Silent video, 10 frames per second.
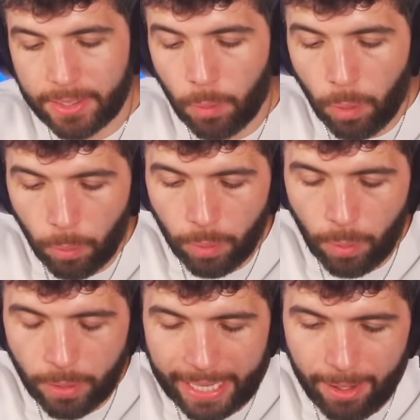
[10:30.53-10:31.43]
So what
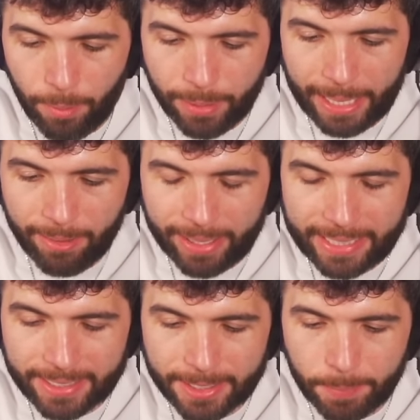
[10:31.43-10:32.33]
would our
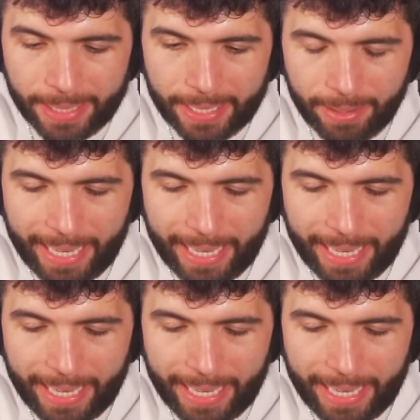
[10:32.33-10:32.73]
reasons be?